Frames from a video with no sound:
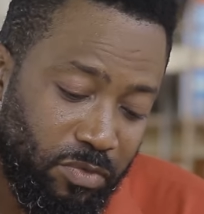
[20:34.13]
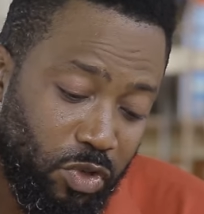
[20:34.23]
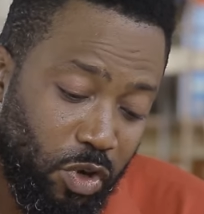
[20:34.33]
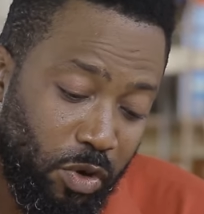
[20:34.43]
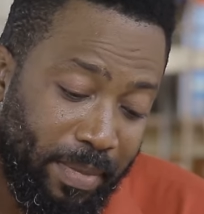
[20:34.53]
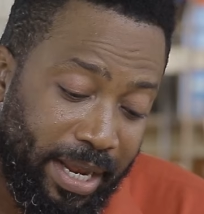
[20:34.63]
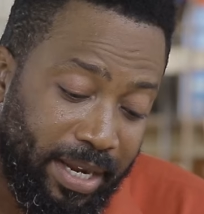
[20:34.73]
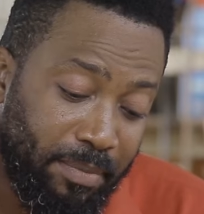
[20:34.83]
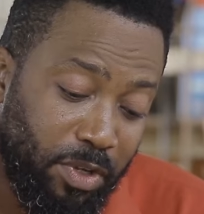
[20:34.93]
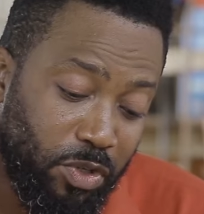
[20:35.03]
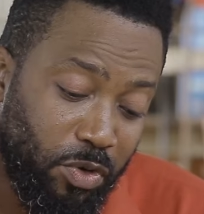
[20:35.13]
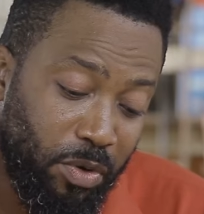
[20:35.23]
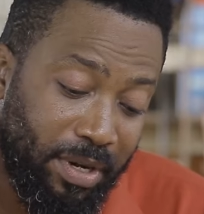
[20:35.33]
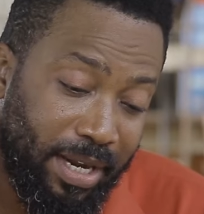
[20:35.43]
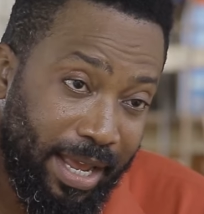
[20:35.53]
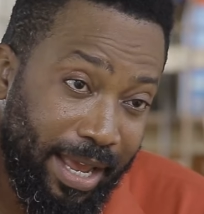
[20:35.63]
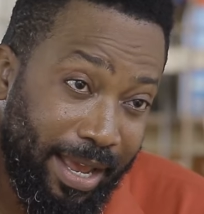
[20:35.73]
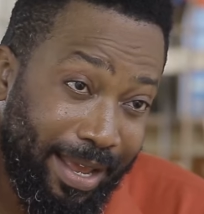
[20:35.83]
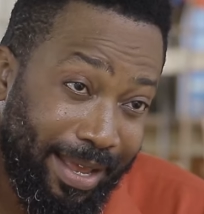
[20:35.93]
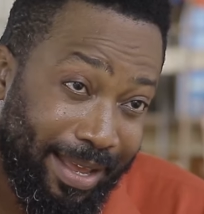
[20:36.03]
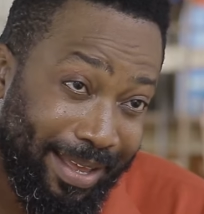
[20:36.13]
So my name is Ugonaya.